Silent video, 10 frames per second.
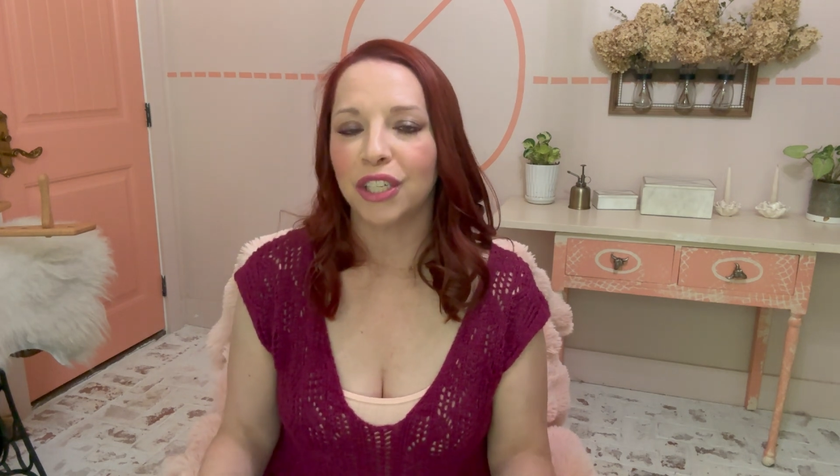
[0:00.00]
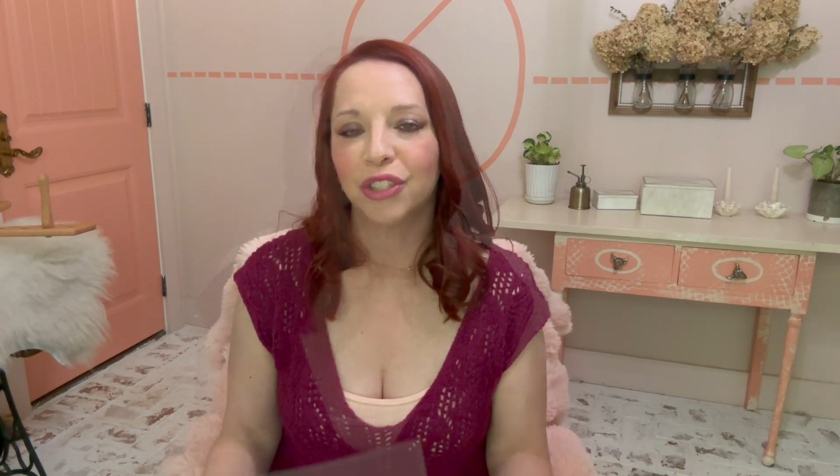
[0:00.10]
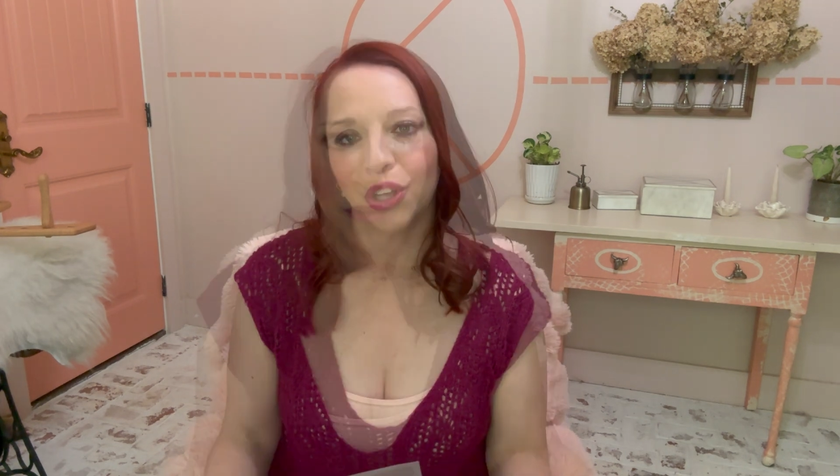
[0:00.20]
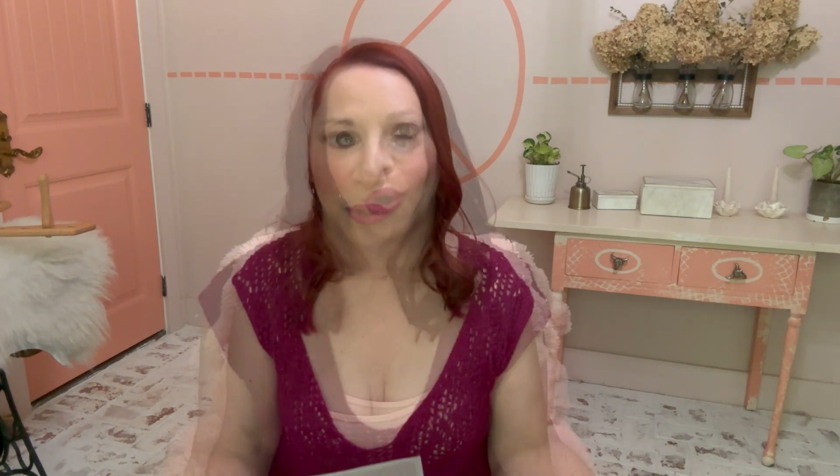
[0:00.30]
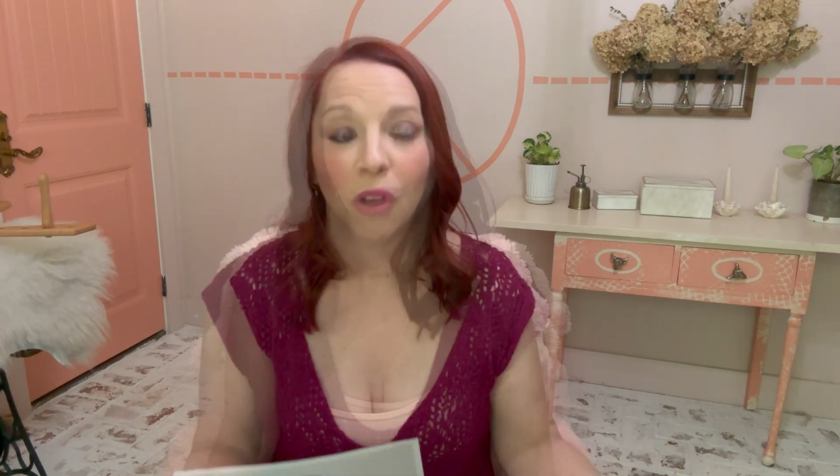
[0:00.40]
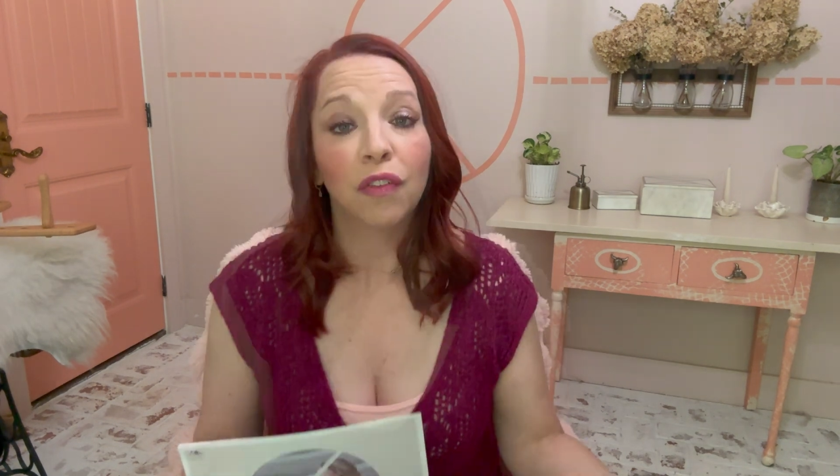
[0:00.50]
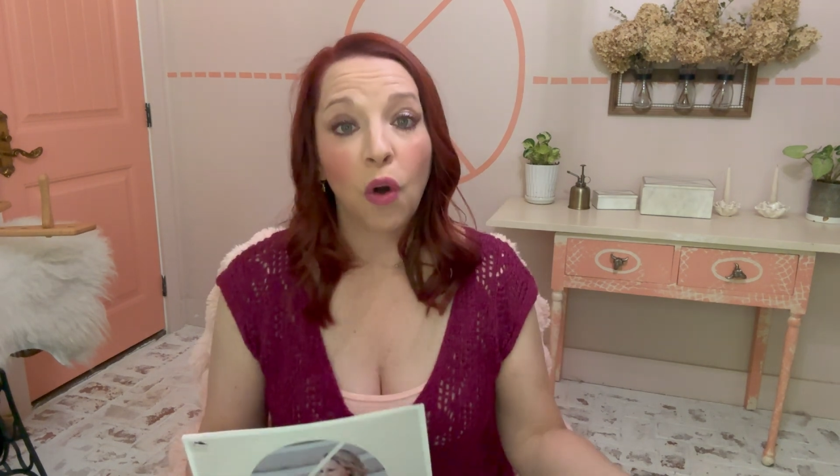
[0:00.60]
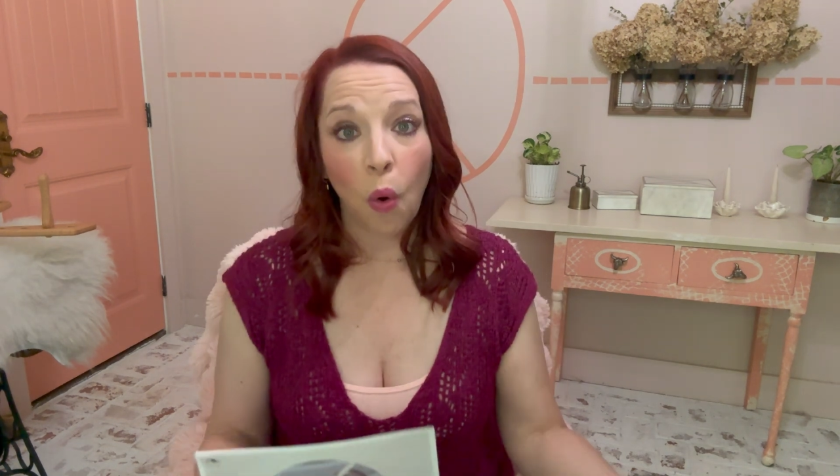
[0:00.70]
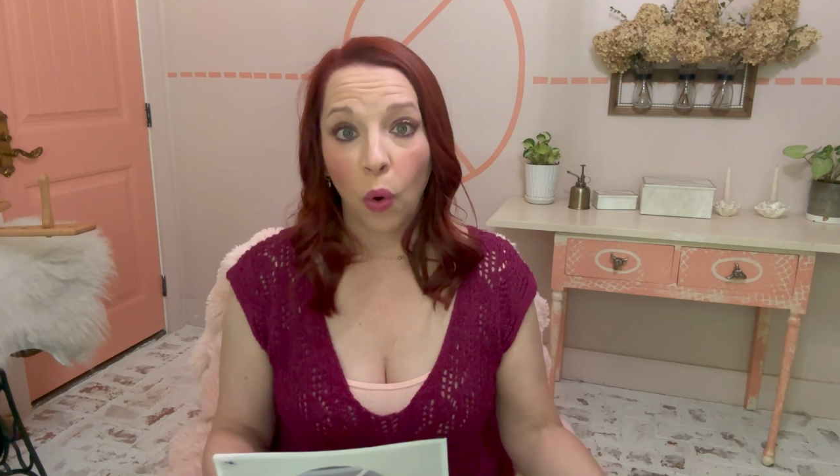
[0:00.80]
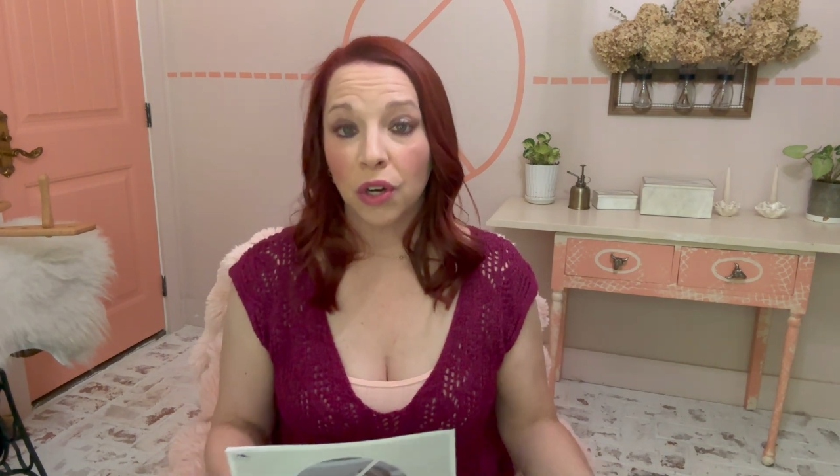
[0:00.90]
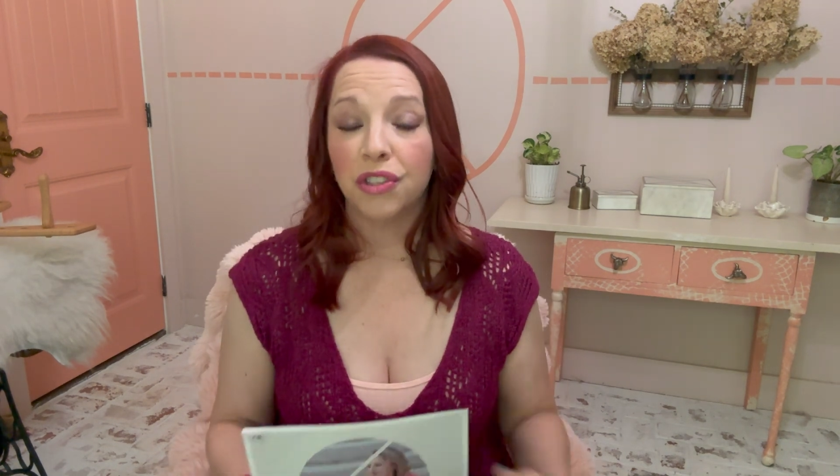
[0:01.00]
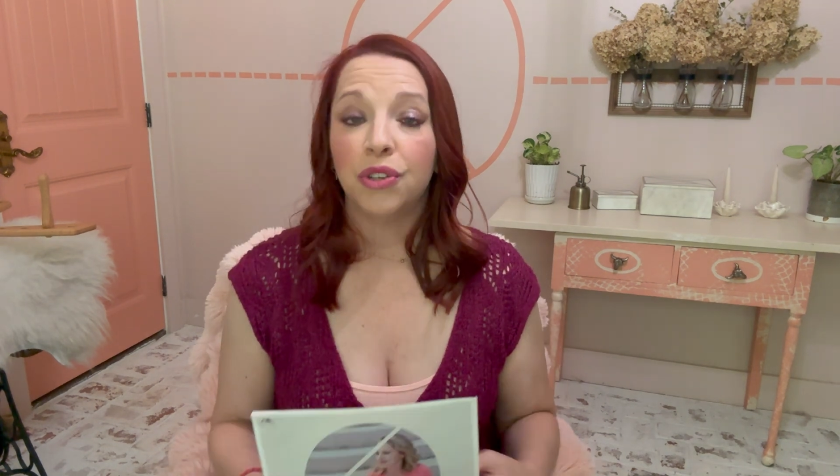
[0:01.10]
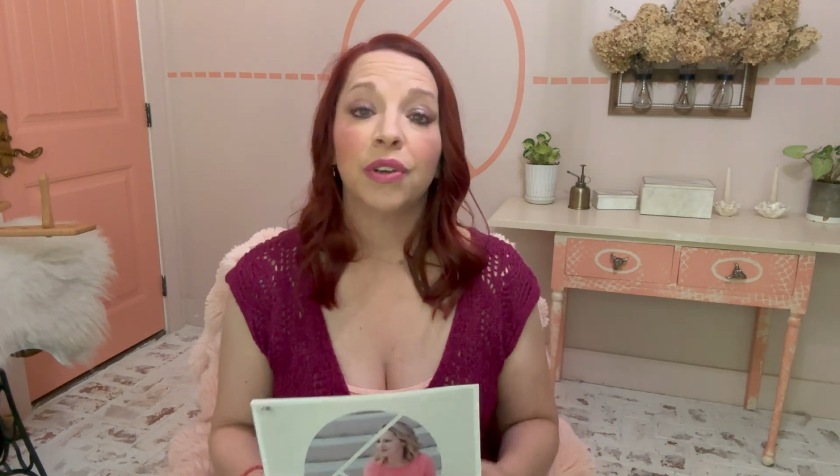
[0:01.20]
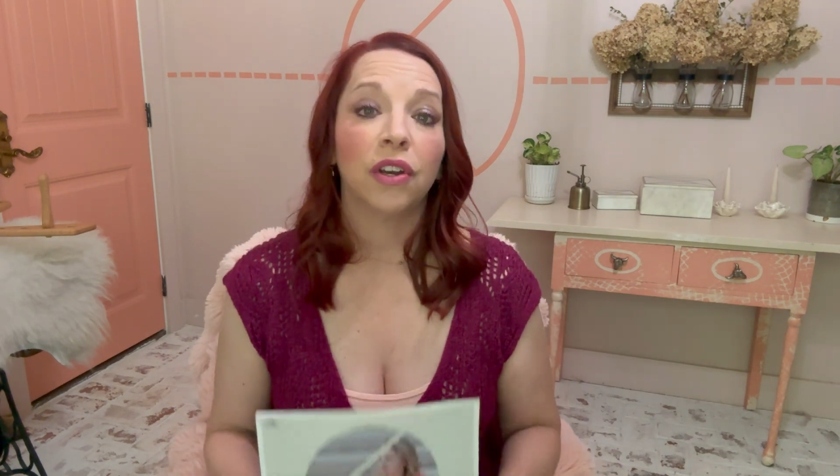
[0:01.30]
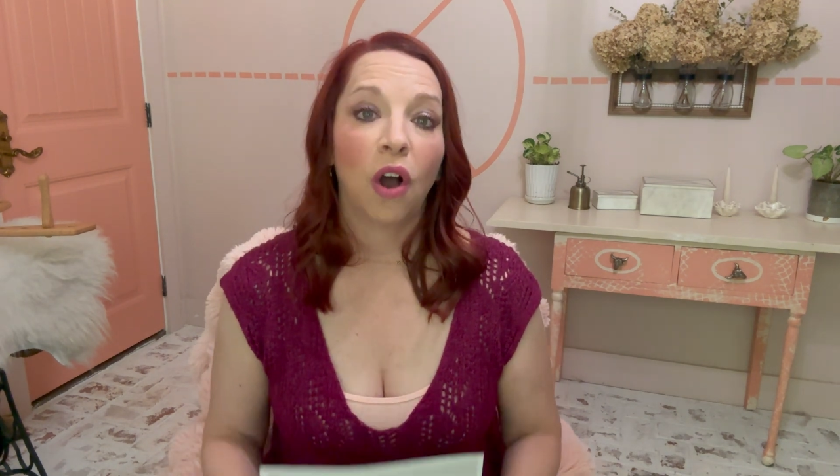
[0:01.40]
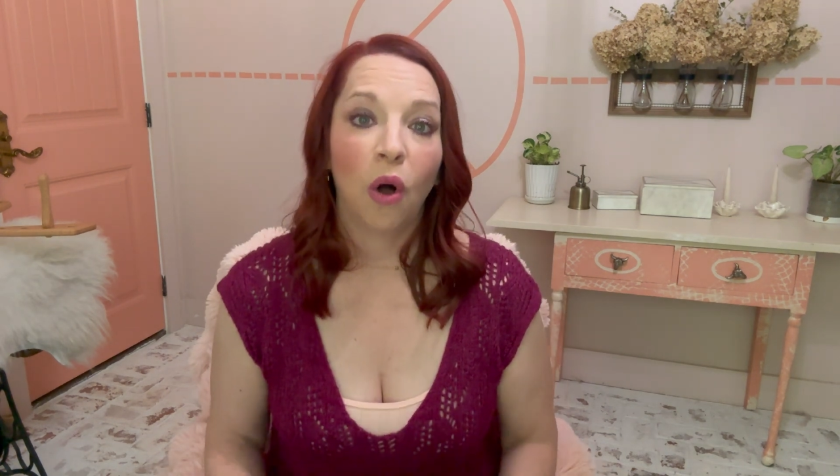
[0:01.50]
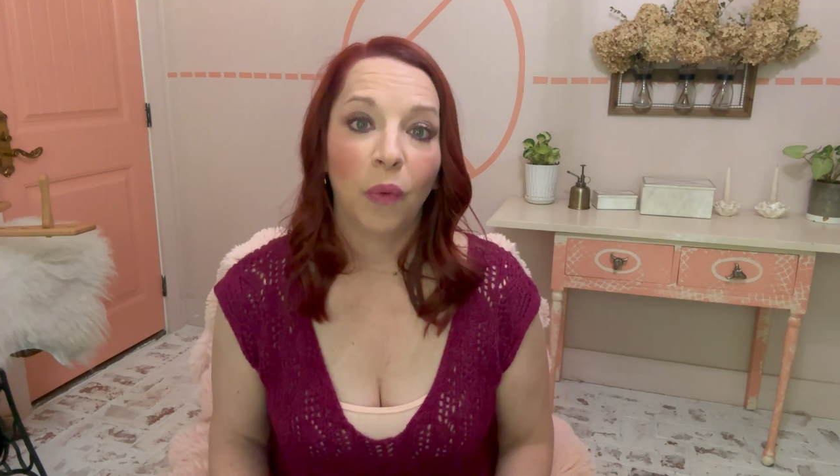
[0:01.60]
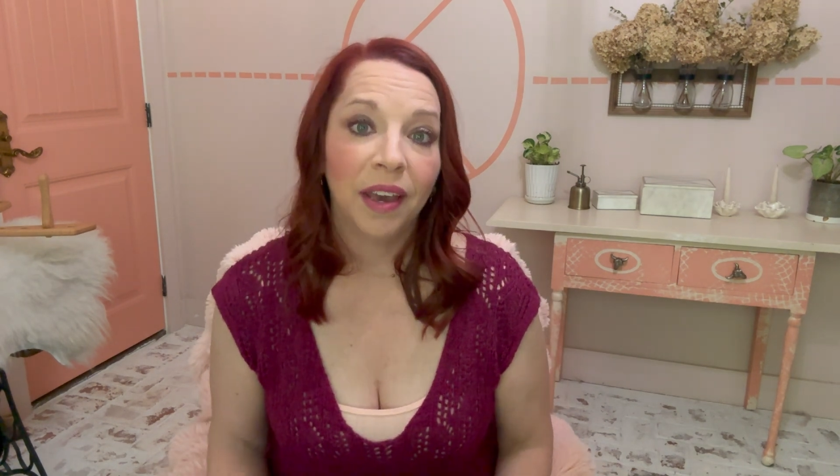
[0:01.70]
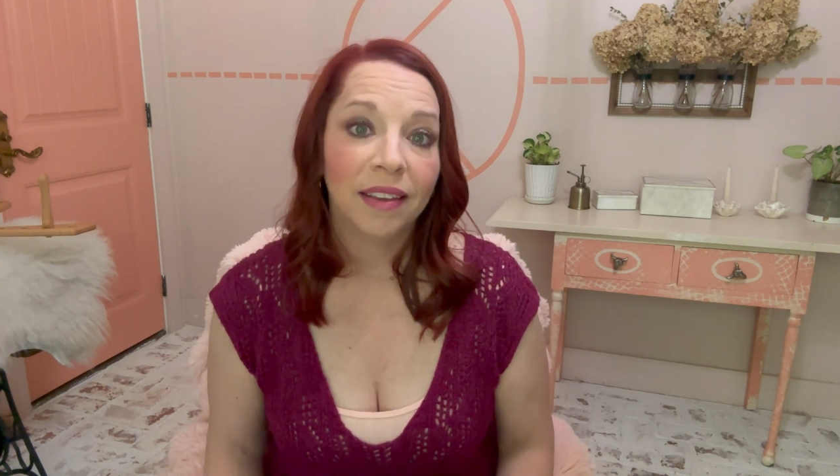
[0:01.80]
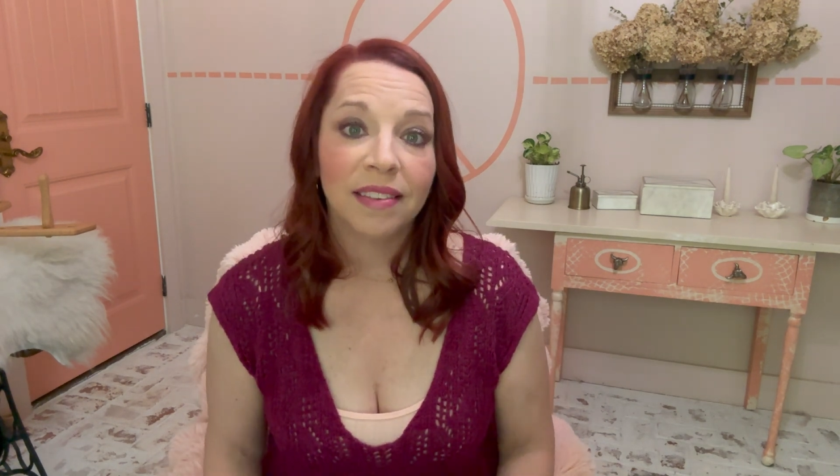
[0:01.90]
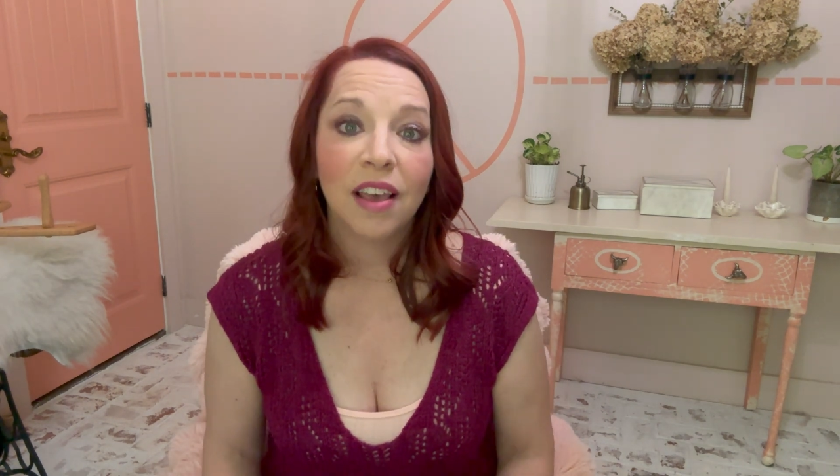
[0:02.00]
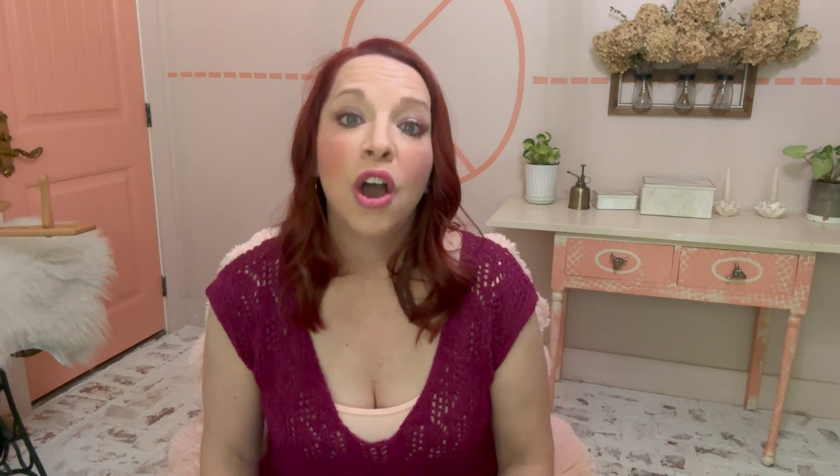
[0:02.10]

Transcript: So of course you can always,